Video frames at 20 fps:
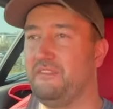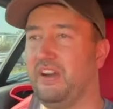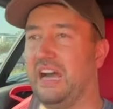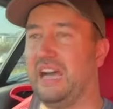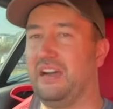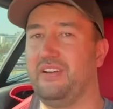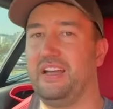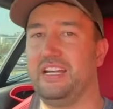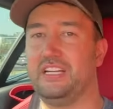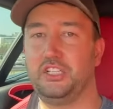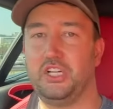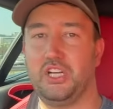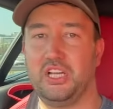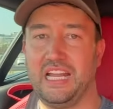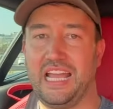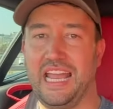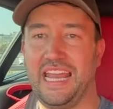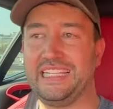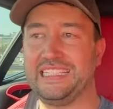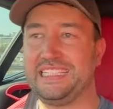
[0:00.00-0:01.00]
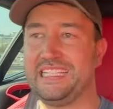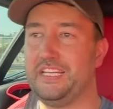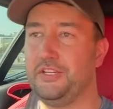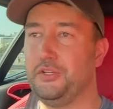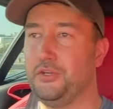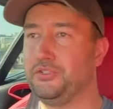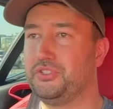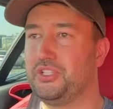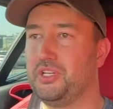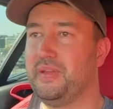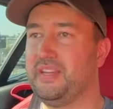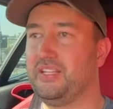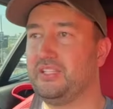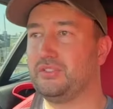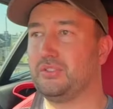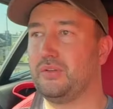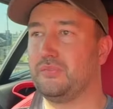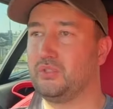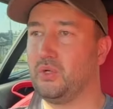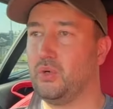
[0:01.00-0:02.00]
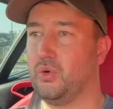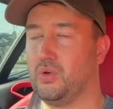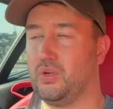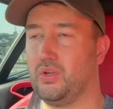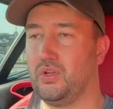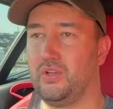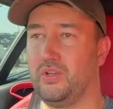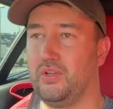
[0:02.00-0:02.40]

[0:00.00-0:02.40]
580 Newton meters of torque,